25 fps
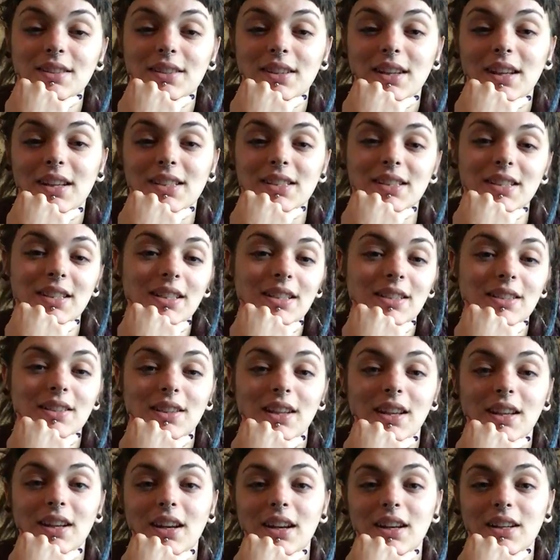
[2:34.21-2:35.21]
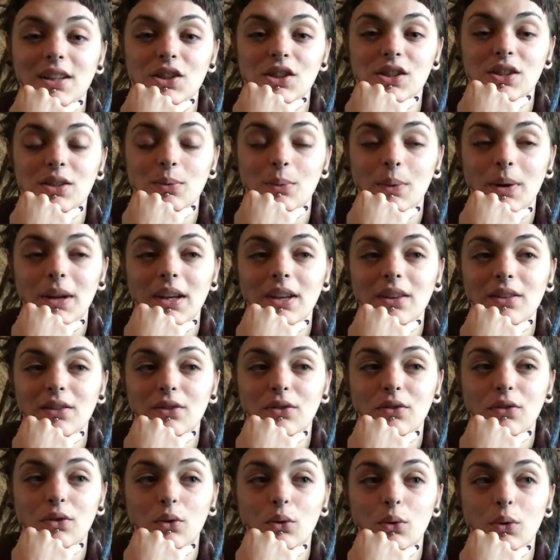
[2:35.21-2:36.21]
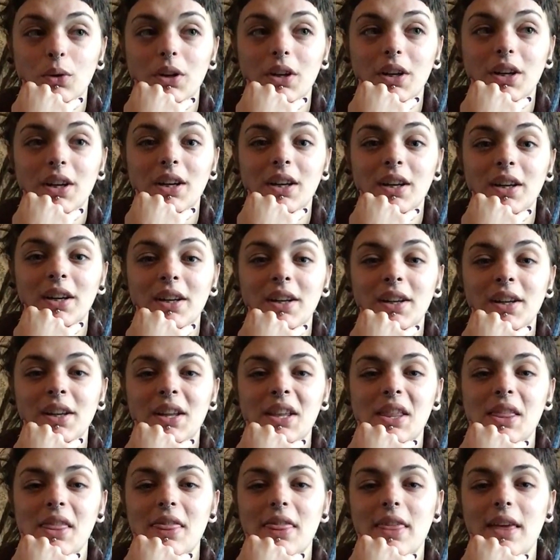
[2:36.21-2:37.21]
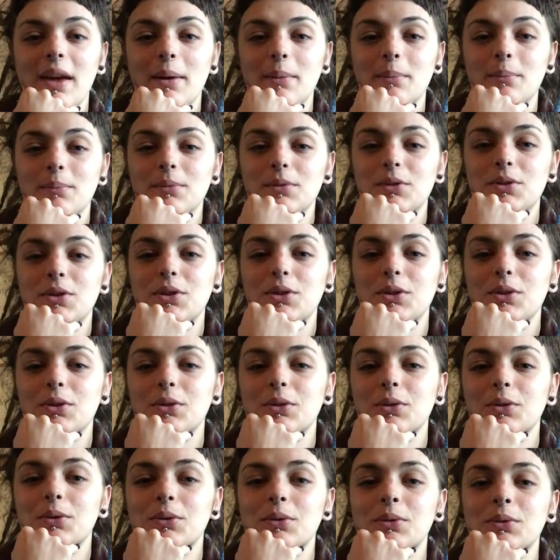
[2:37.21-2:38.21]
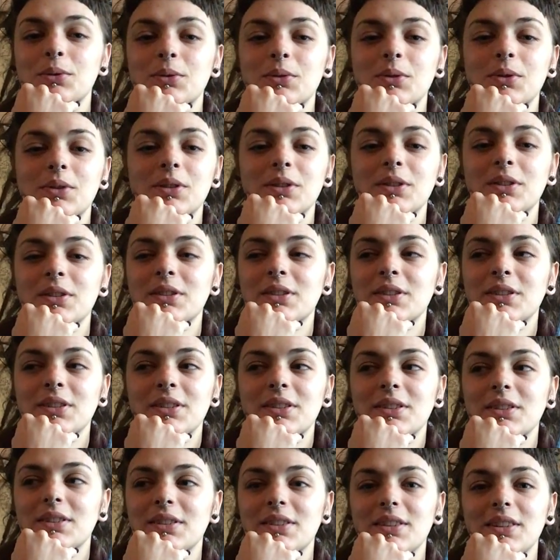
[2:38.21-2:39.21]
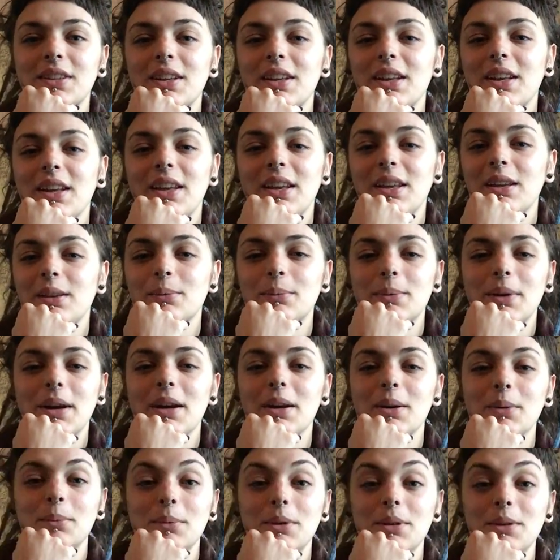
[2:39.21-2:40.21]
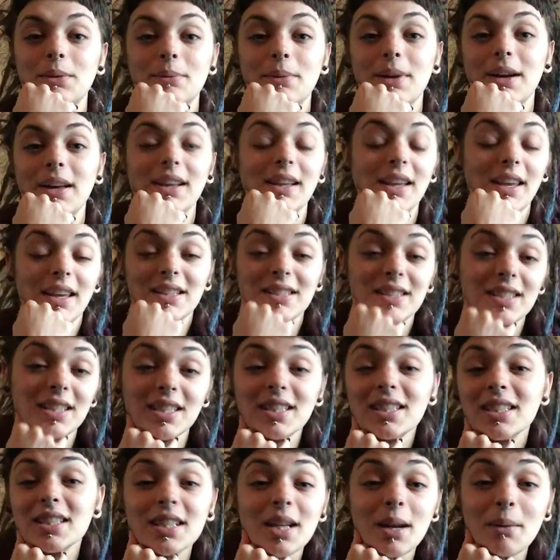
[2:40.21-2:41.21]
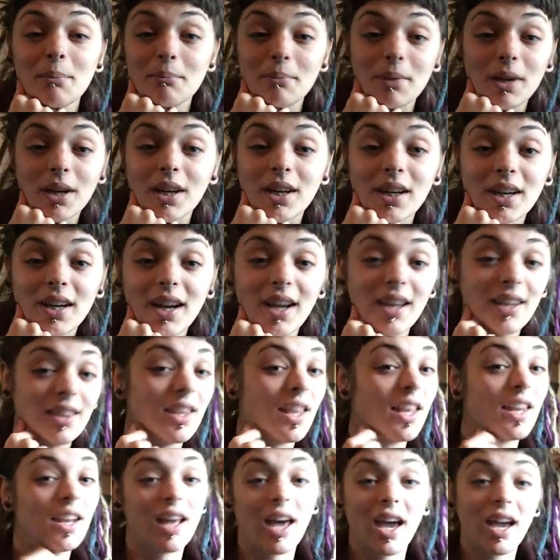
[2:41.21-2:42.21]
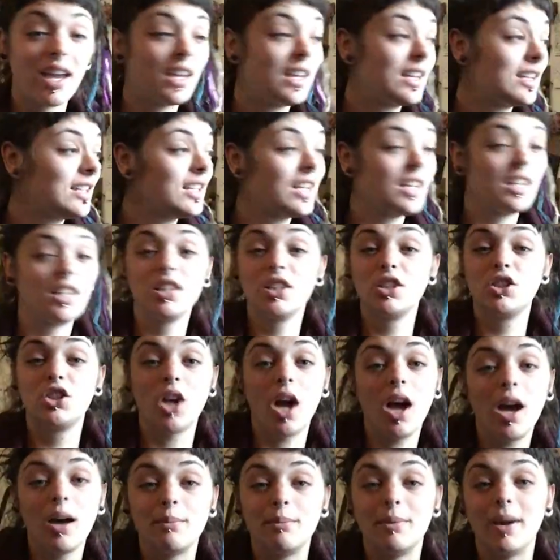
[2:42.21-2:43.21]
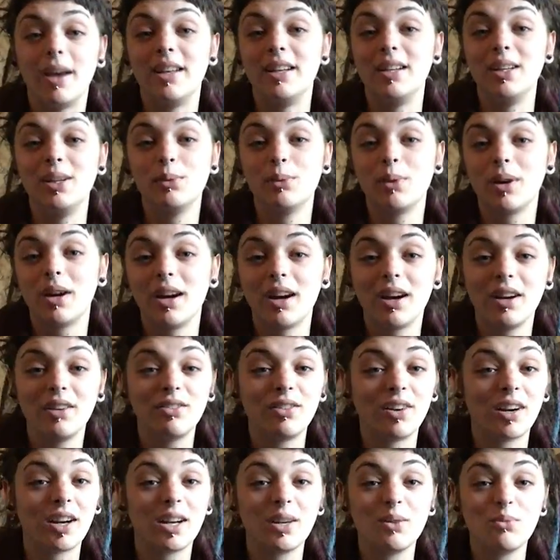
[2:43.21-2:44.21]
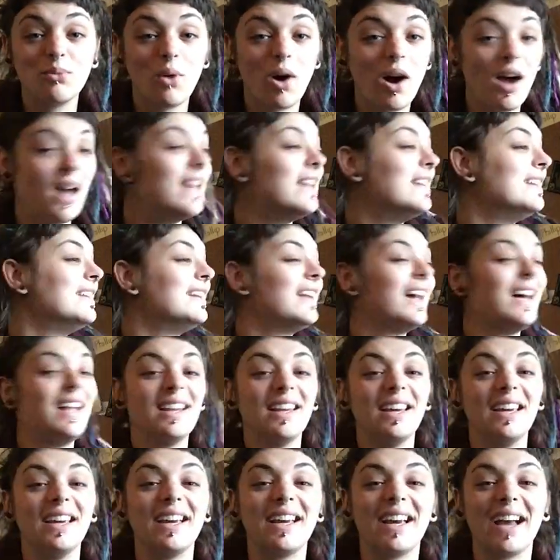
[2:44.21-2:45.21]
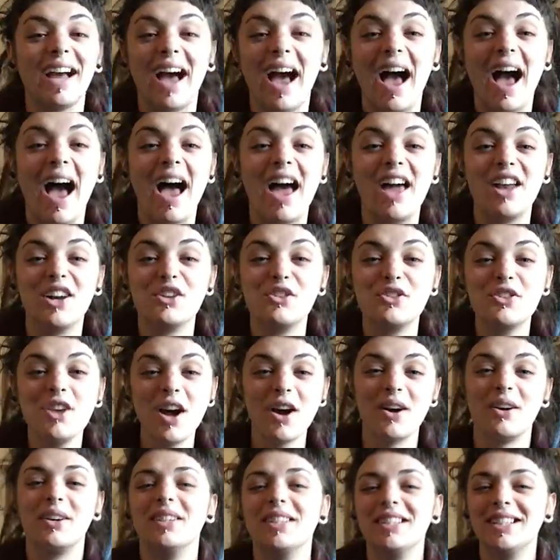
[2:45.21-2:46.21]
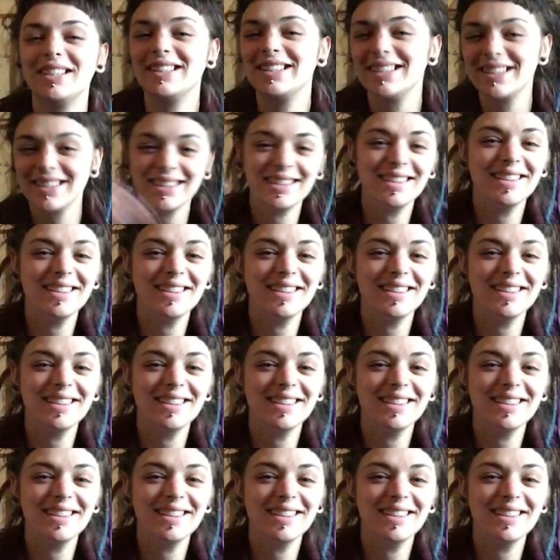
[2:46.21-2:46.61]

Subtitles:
Then I just wait for them to email me my license number, and then I can get a job anywhere I fucking want. I don't know.